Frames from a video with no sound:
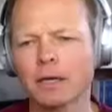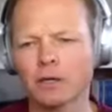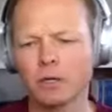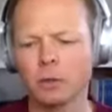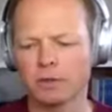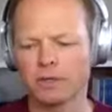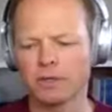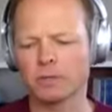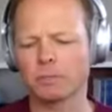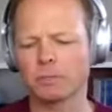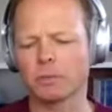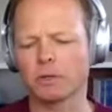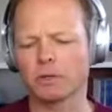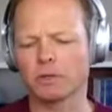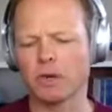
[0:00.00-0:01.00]
you at this
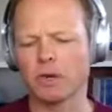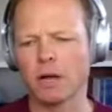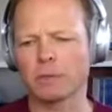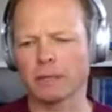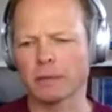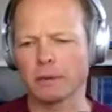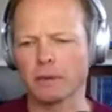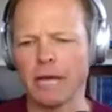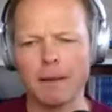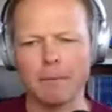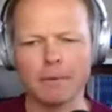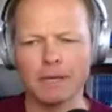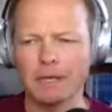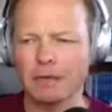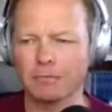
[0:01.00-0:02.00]
point, Tom? Like how
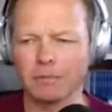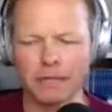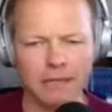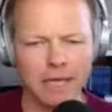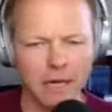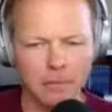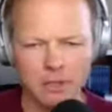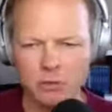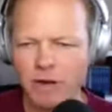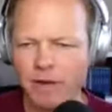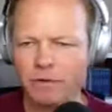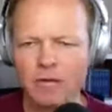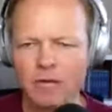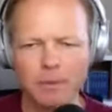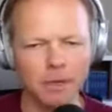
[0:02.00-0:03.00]
many, like how much
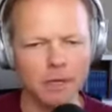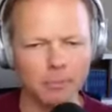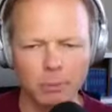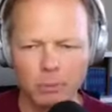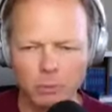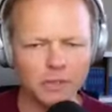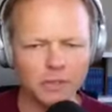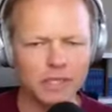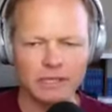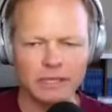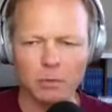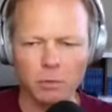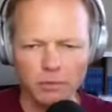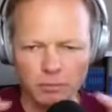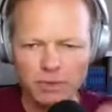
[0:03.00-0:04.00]
revenue, how many employees?
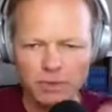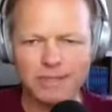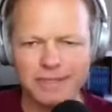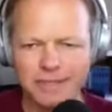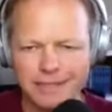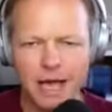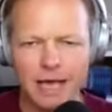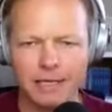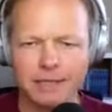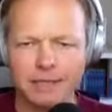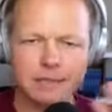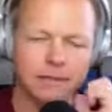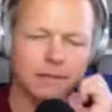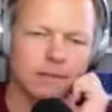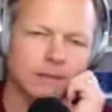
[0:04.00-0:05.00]
Like what, what's the size
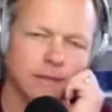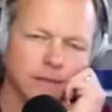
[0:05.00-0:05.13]
that